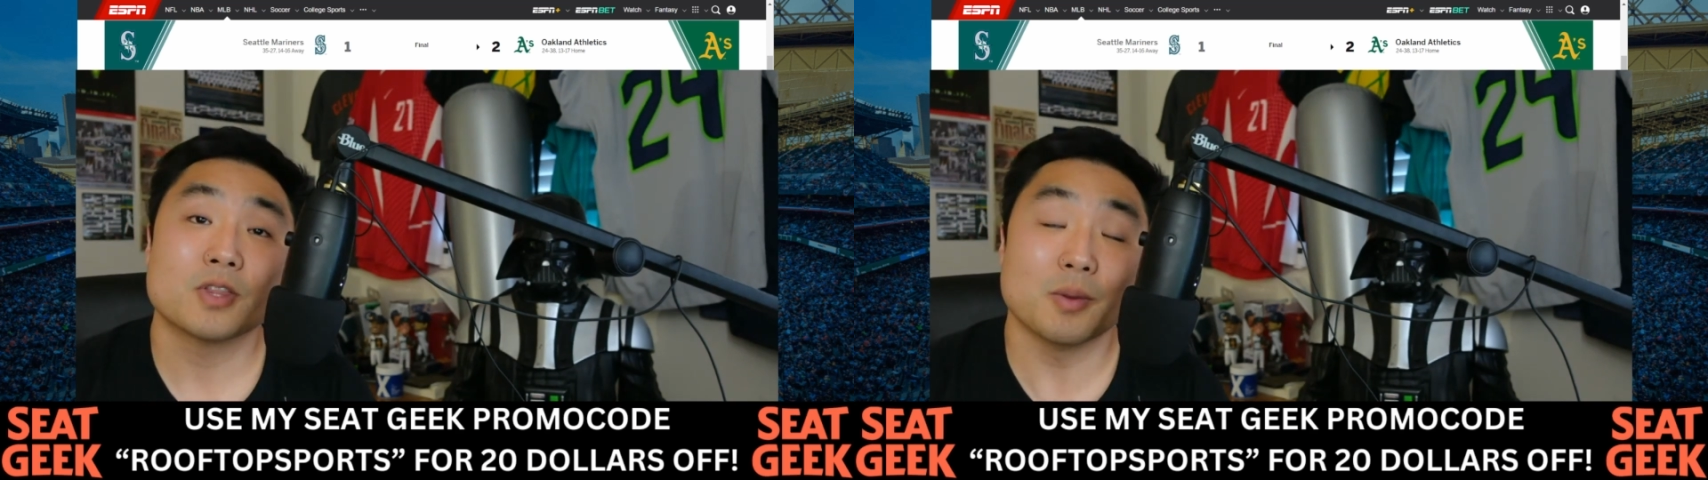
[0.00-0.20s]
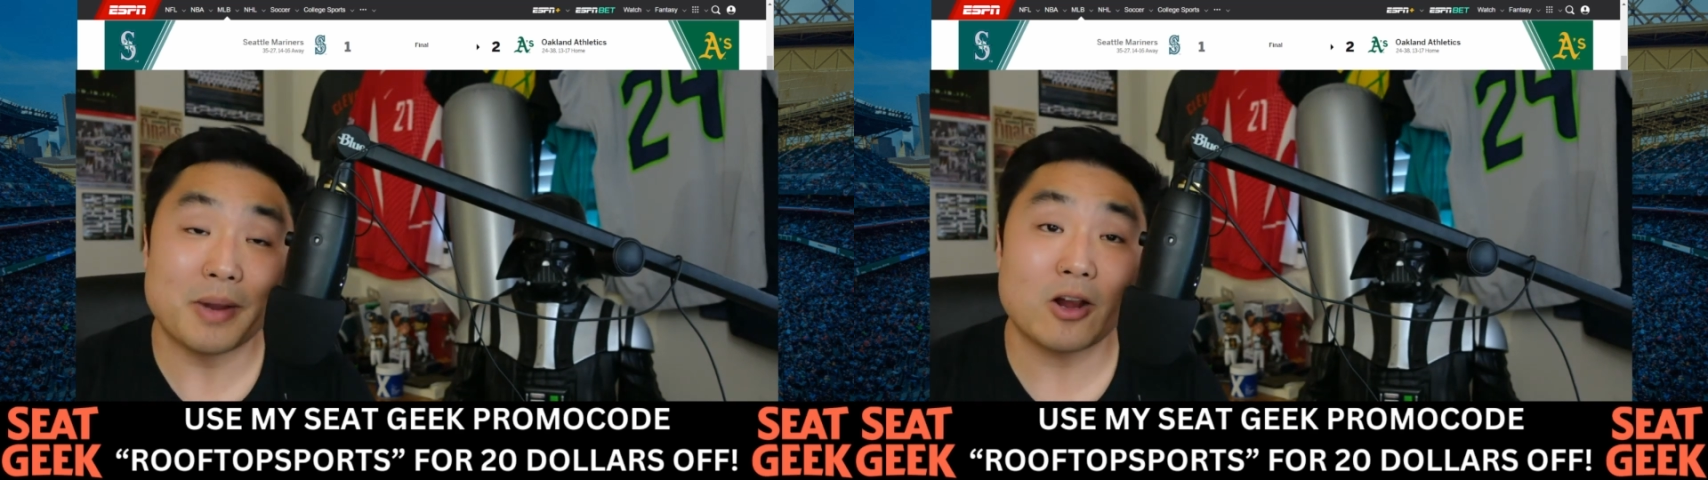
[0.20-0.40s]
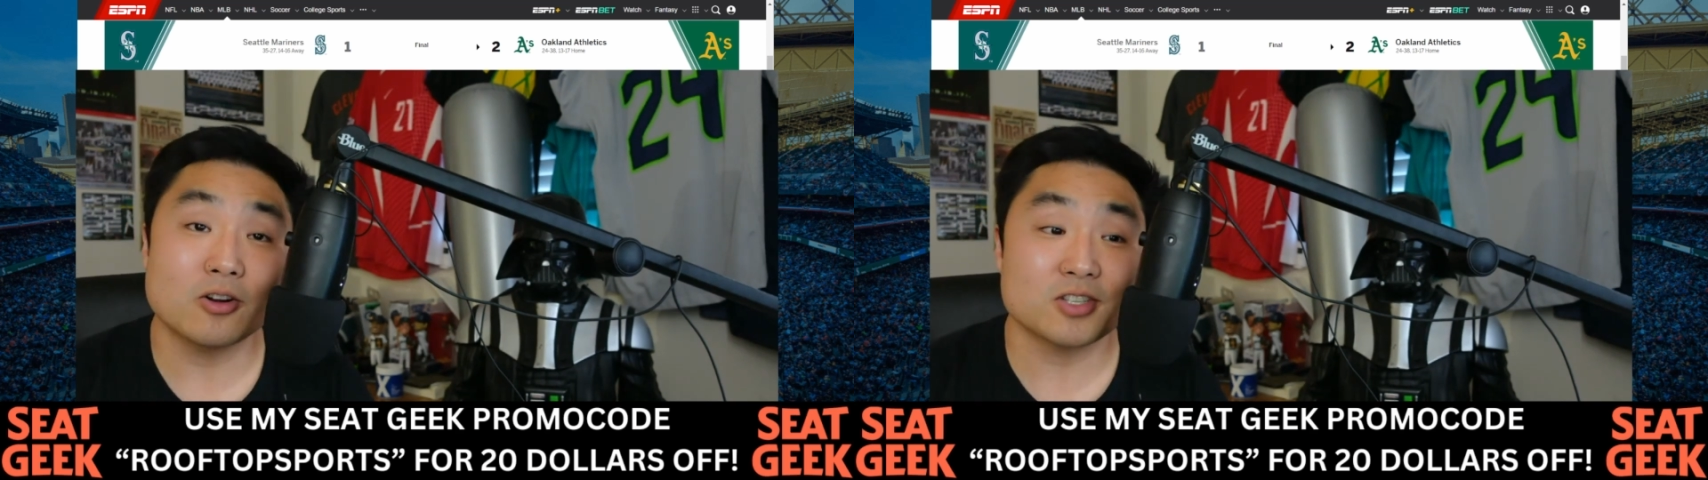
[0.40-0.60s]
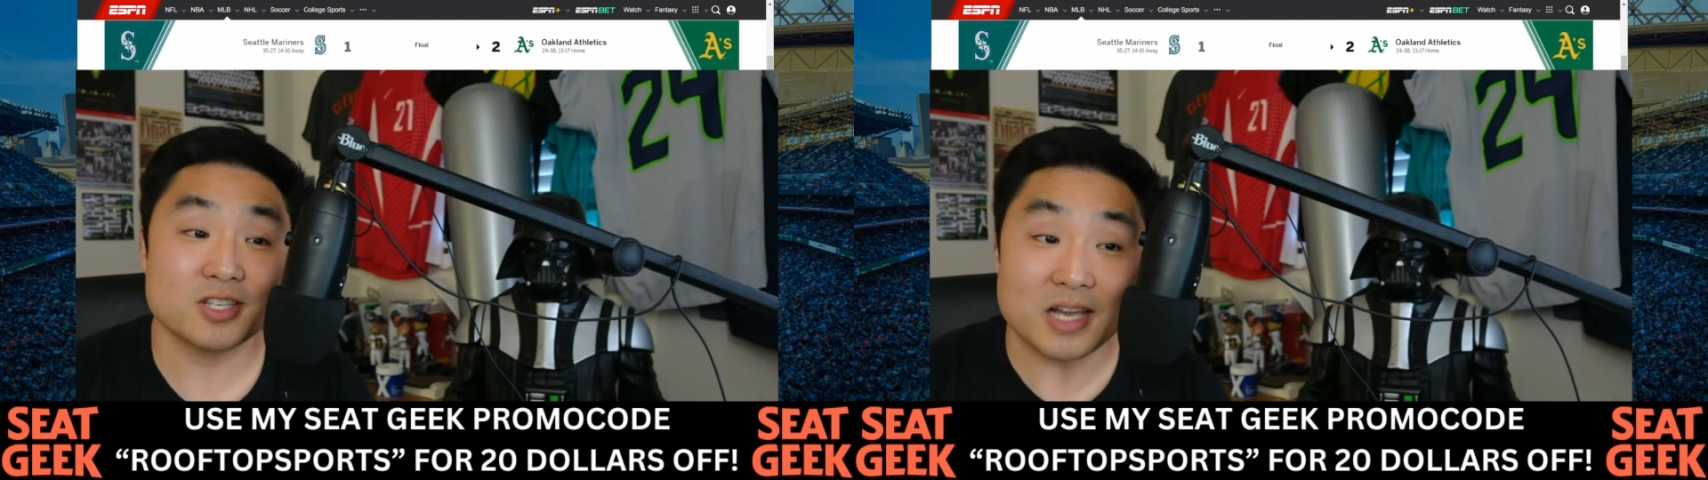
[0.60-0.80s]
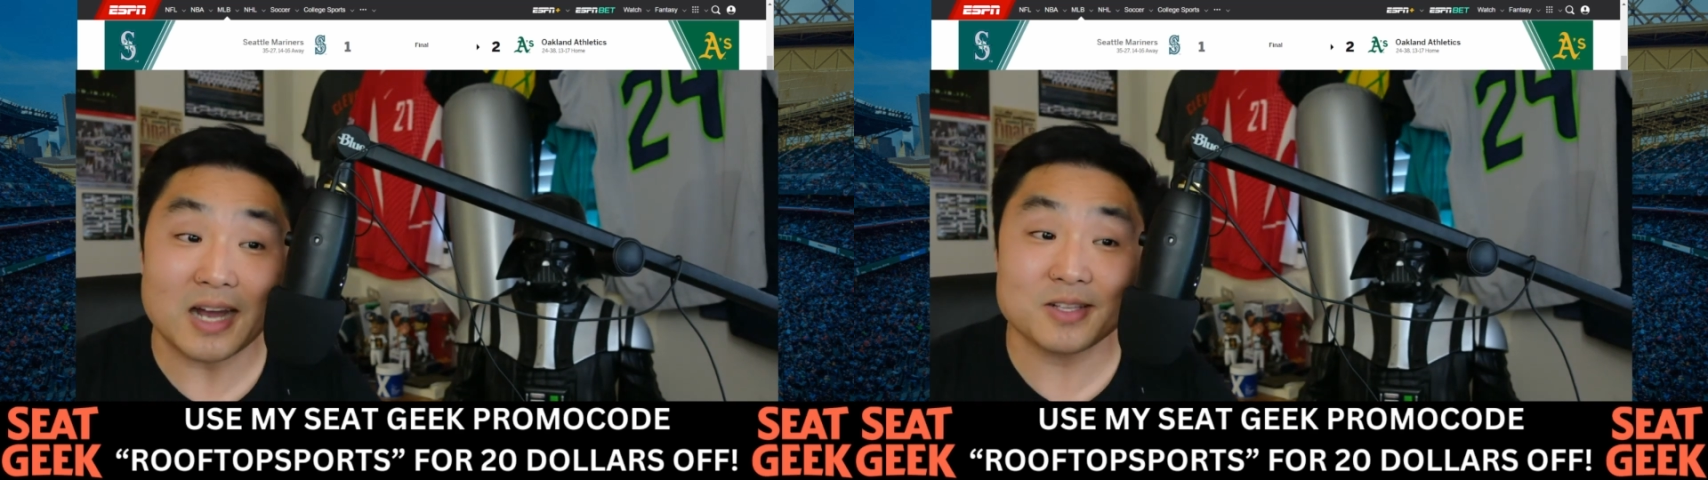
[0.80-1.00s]
The Mariners
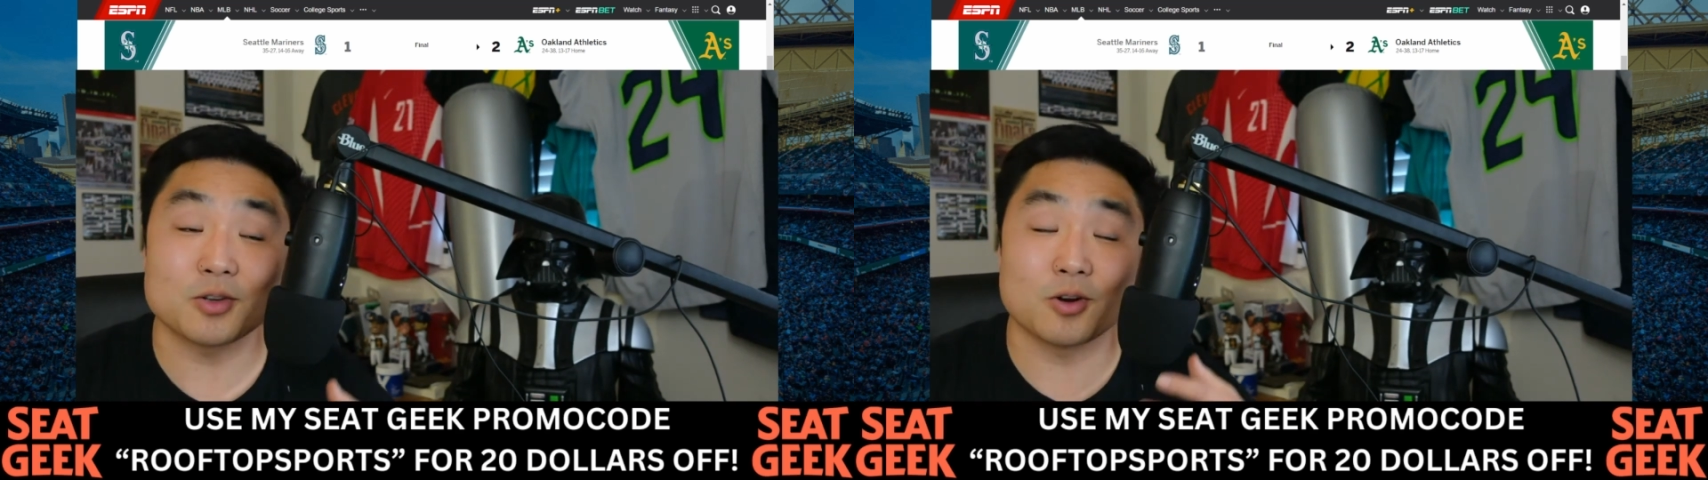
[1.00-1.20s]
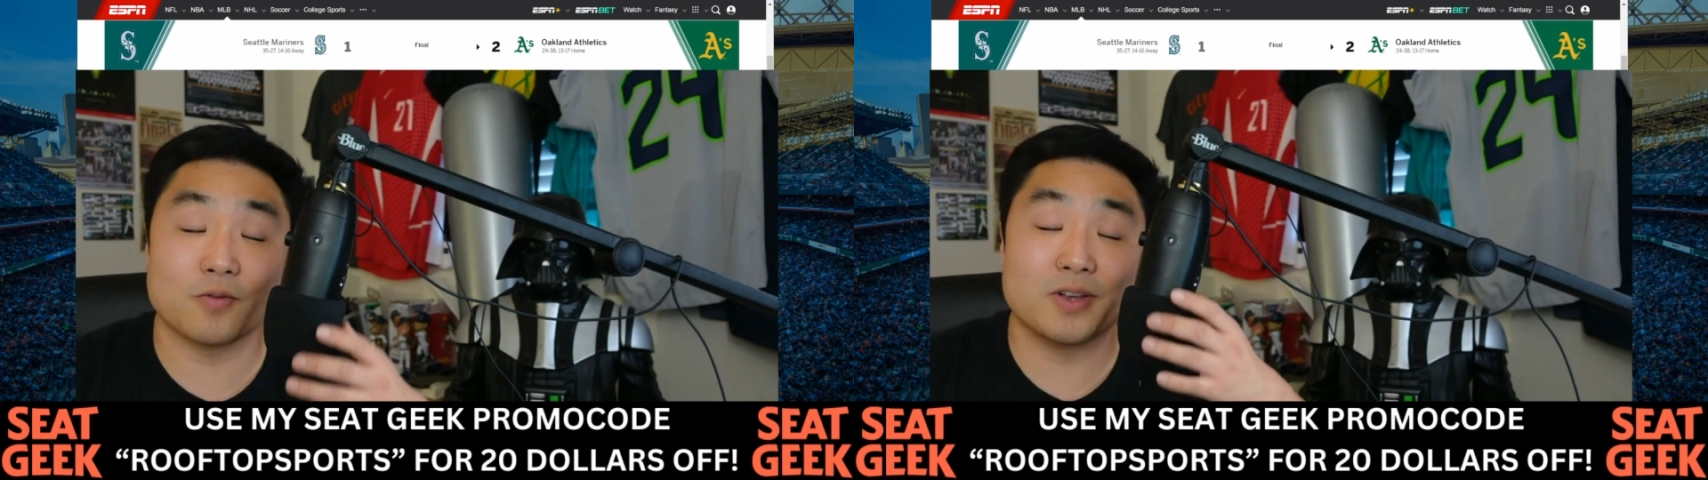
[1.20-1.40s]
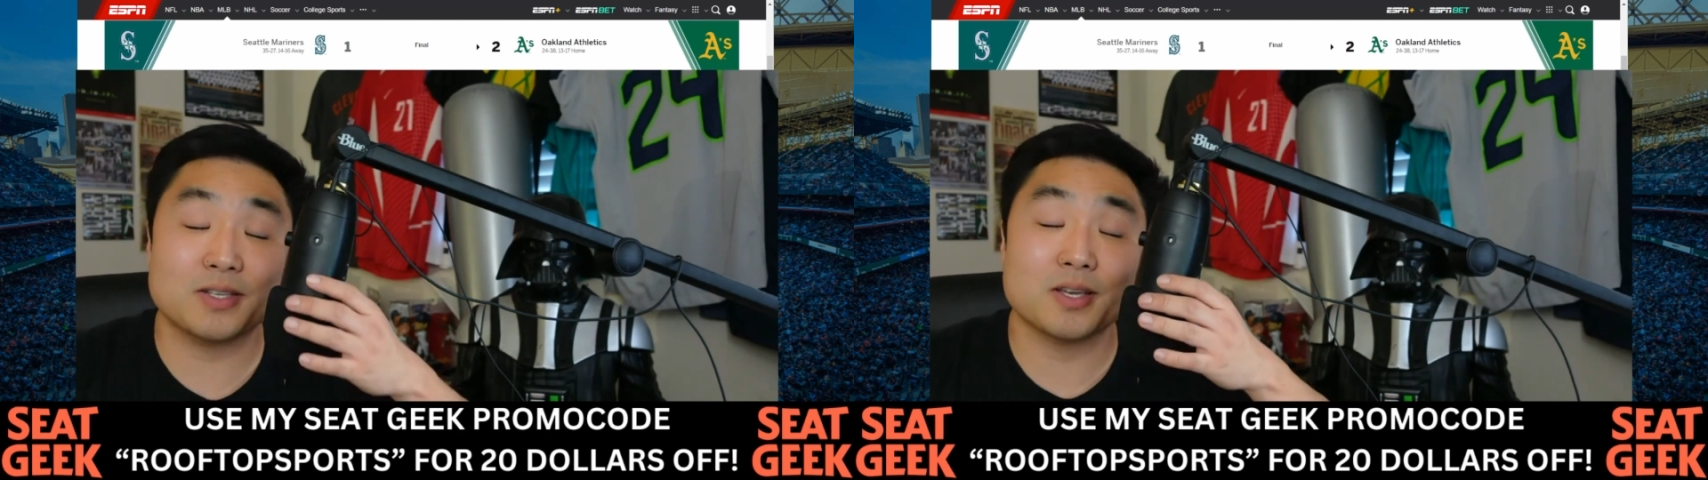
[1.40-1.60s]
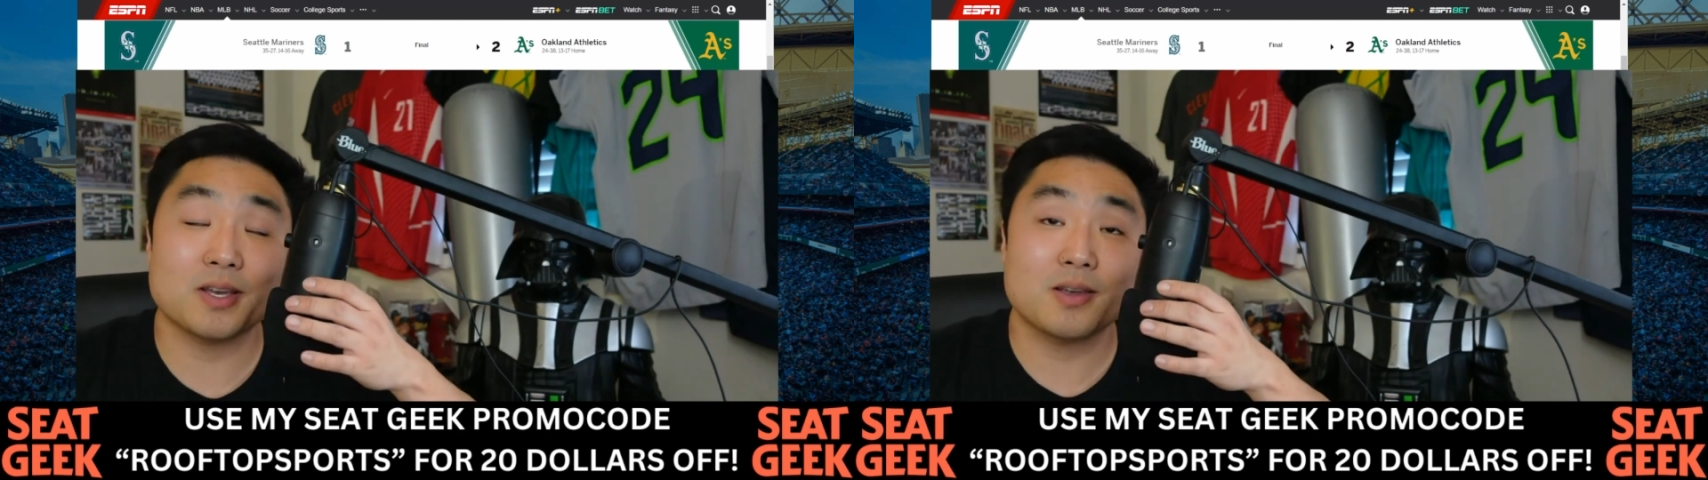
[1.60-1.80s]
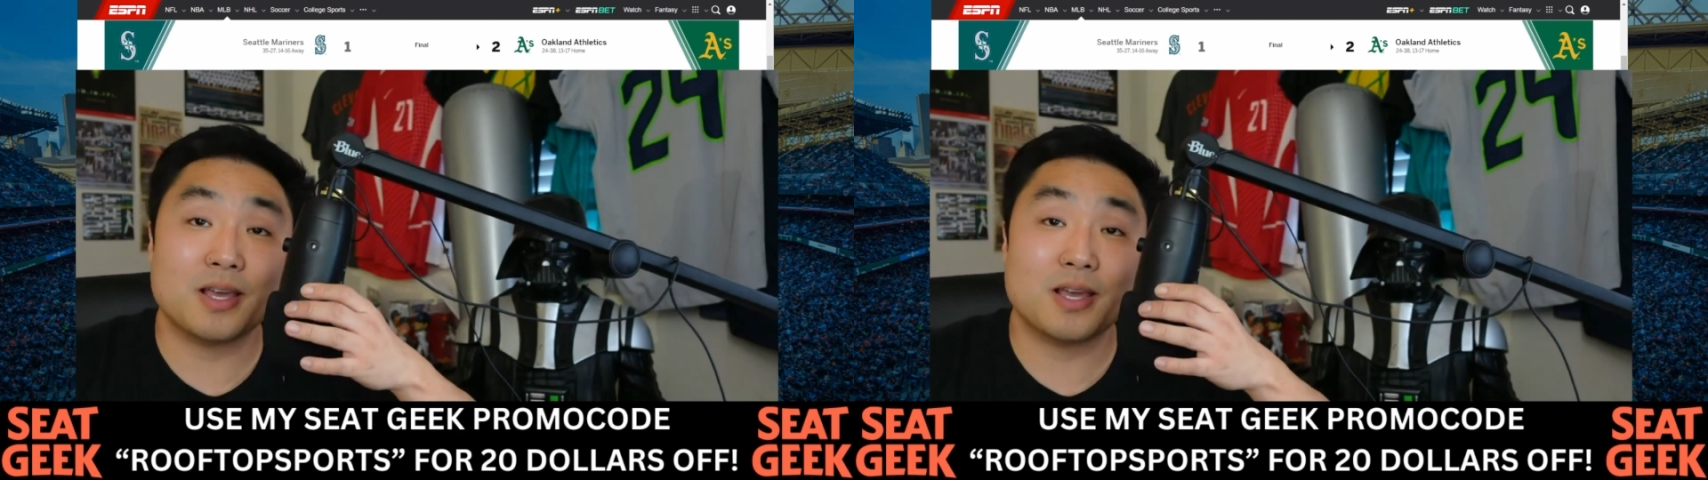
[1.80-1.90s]
Scott Servais.